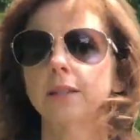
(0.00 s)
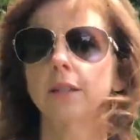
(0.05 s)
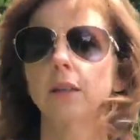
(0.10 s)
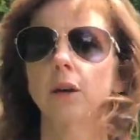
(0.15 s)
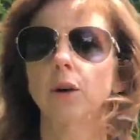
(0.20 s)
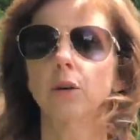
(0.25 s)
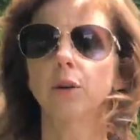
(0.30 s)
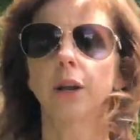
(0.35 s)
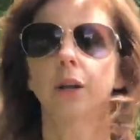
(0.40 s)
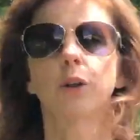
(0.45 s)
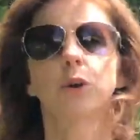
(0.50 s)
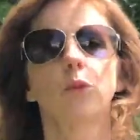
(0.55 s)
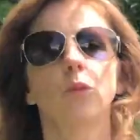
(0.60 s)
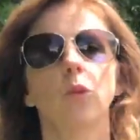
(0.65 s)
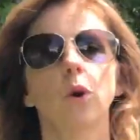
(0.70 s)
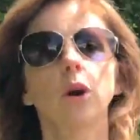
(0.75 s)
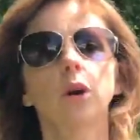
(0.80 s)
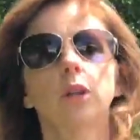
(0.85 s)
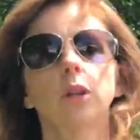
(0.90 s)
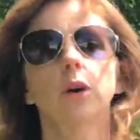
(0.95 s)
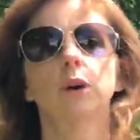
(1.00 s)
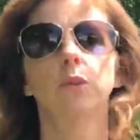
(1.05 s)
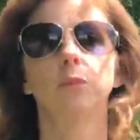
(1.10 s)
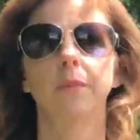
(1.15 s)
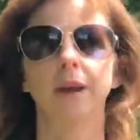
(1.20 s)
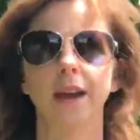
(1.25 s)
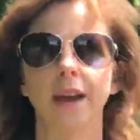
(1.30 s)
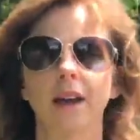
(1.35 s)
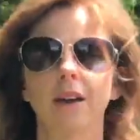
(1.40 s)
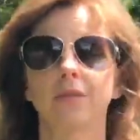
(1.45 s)
load and your workload
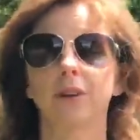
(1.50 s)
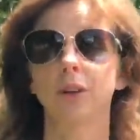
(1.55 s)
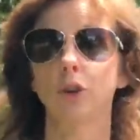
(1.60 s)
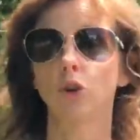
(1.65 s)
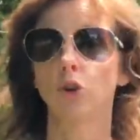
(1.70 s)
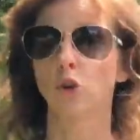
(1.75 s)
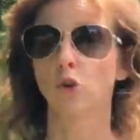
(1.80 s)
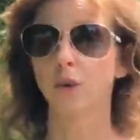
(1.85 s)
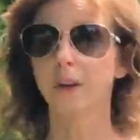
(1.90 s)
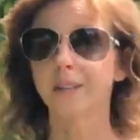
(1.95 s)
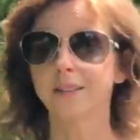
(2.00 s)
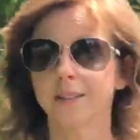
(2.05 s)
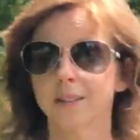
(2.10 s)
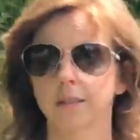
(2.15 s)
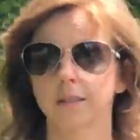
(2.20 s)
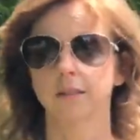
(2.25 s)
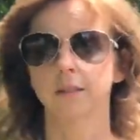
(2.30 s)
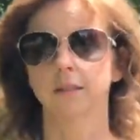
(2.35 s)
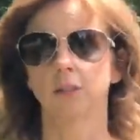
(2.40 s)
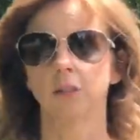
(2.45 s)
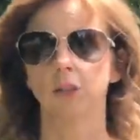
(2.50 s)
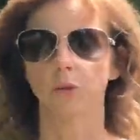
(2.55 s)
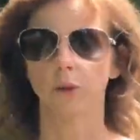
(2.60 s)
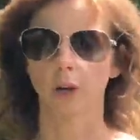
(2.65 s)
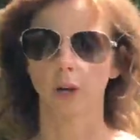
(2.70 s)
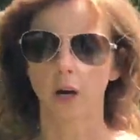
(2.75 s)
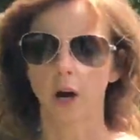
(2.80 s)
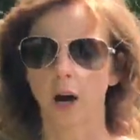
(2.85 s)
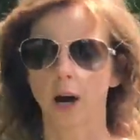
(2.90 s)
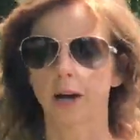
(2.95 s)
may have increased since you were
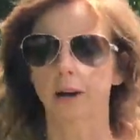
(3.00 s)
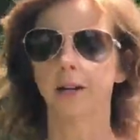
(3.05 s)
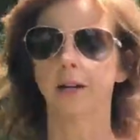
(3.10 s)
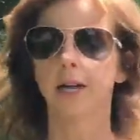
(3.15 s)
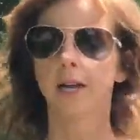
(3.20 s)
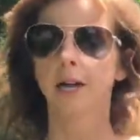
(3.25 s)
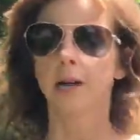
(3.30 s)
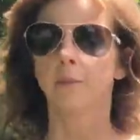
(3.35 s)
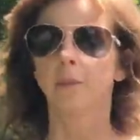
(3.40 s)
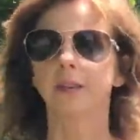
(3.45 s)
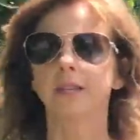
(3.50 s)
gone. But